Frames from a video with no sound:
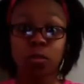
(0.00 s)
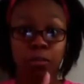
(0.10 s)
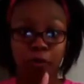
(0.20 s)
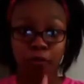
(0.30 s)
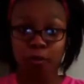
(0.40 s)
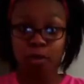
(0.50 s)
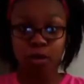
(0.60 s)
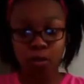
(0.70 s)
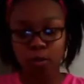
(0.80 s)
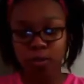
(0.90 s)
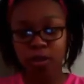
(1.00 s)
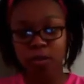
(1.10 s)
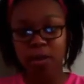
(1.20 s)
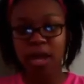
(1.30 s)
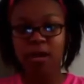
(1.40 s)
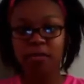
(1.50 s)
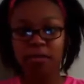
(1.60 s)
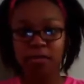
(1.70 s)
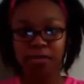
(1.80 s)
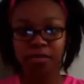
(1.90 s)
before you open your mouth,
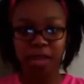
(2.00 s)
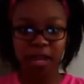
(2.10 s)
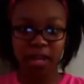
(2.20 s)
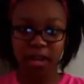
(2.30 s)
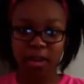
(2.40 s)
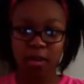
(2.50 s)
think